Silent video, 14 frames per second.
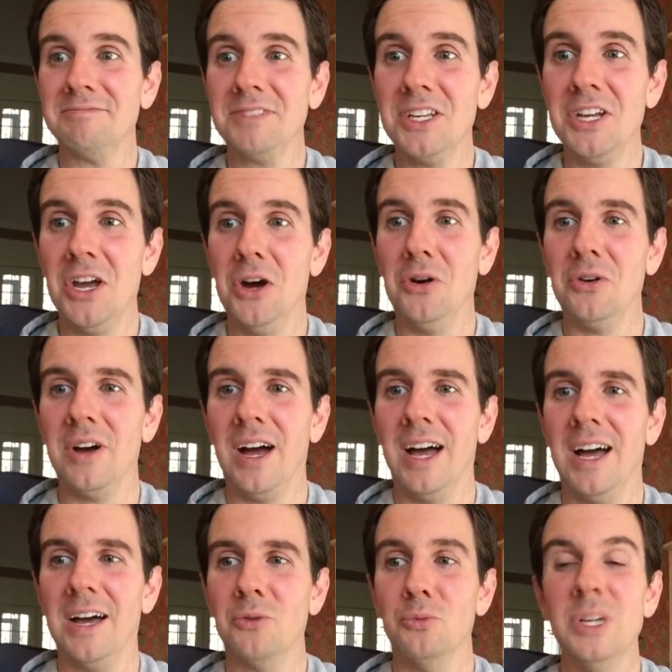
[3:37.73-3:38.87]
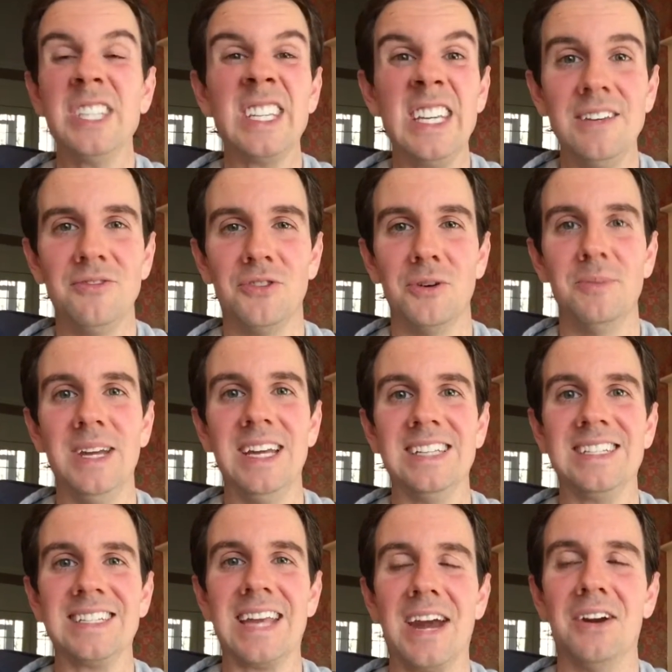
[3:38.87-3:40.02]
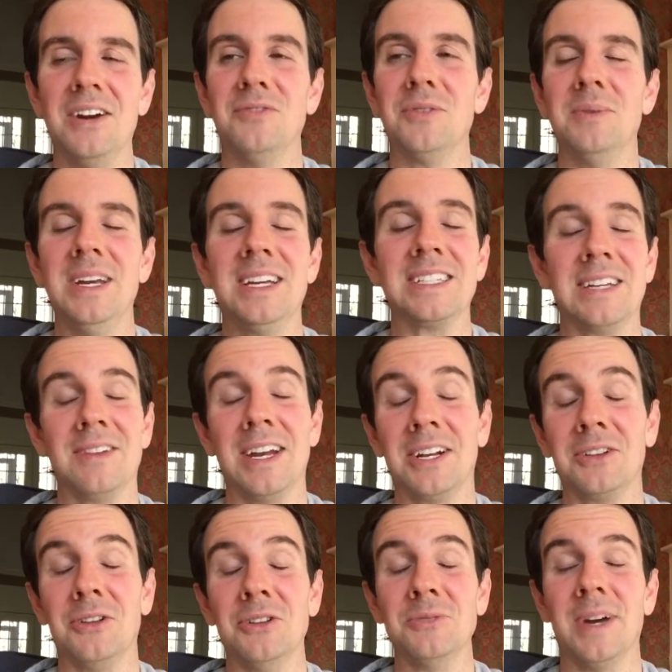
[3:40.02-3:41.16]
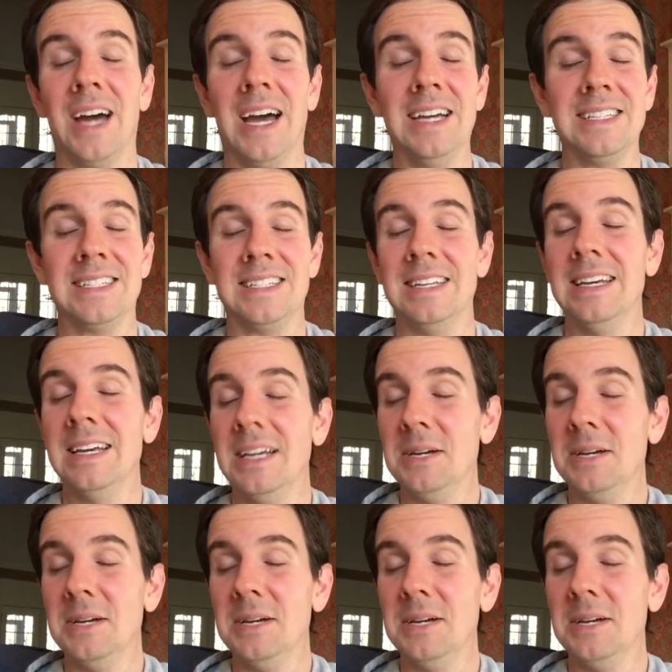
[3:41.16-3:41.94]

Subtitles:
risky for me and scary for me, because I've got to close my eyes and